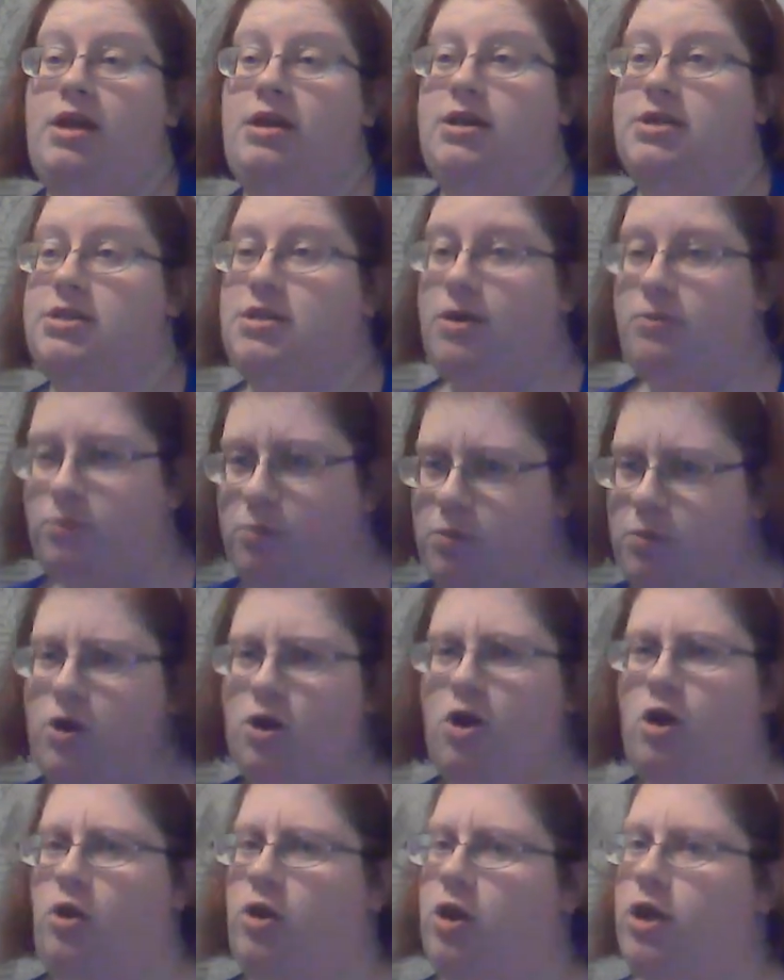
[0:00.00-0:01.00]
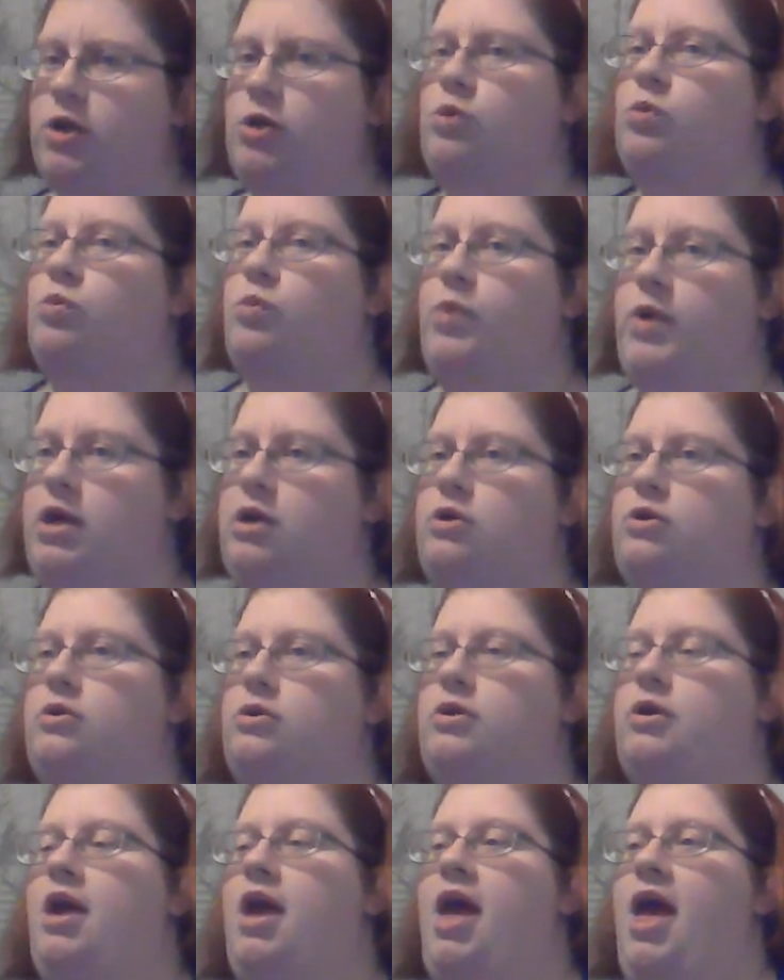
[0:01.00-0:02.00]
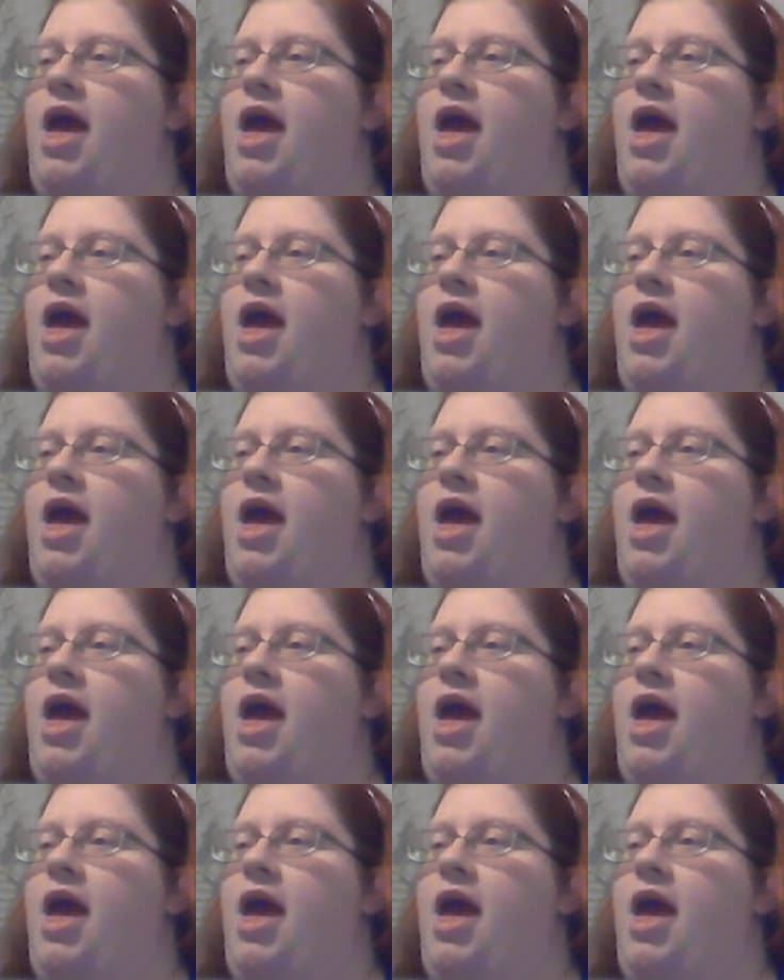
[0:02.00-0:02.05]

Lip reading: Now, some of them look a little weird,